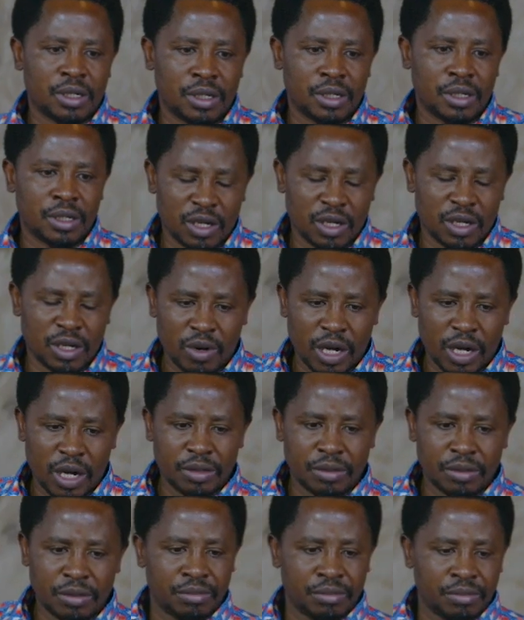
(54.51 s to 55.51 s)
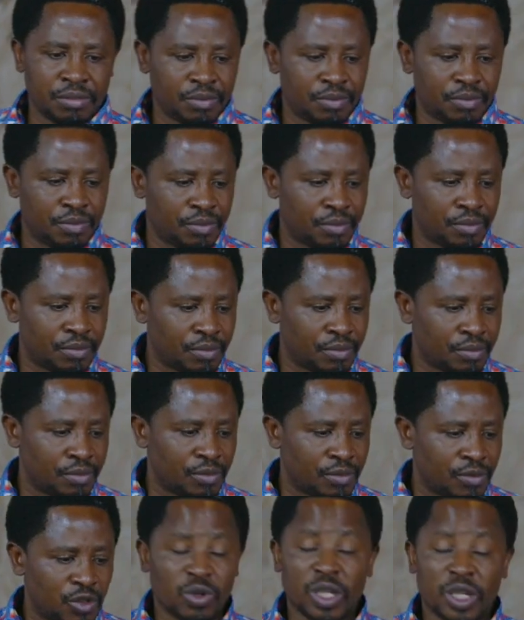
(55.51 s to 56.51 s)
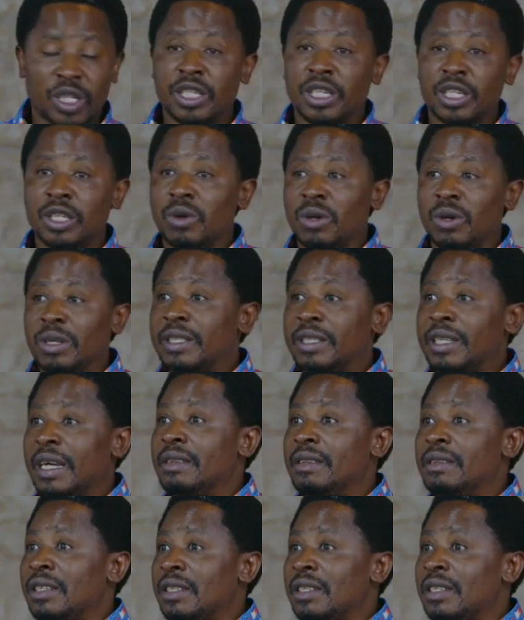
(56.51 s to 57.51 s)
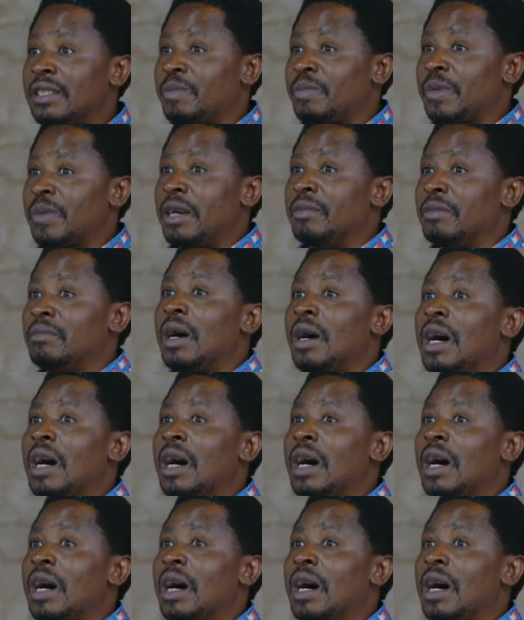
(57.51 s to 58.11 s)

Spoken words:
The one we did on 10th September